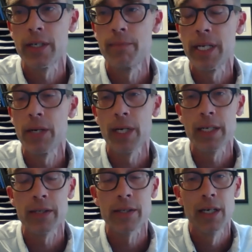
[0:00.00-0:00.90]
And in many
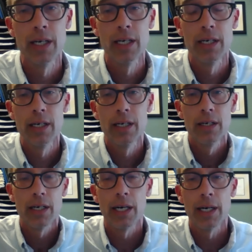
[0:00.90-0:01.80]
ways,
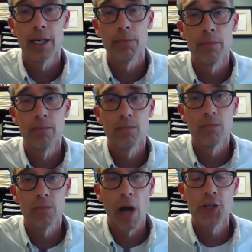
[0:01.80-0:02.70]

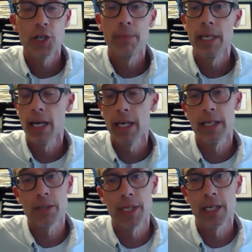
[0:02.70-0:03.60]
GPA
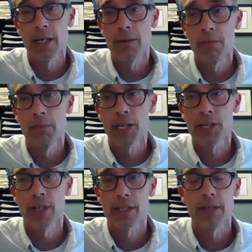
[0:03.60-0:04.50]
has become
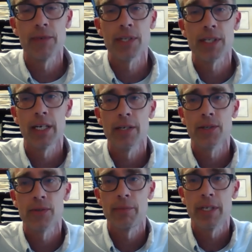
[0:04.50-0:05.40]
much less emphasized.
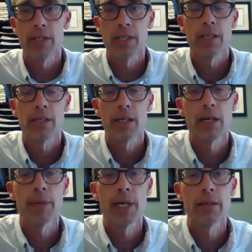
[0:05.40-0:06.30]
So some of these things that
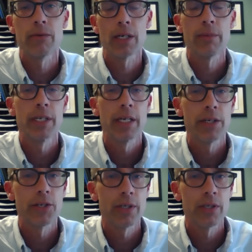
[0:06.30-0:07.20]
come out of
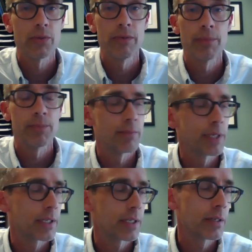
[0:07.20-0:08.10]
recommendations we've
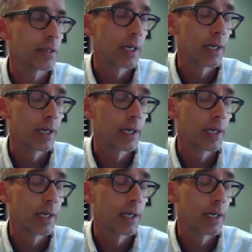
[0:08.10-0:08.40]
implemented.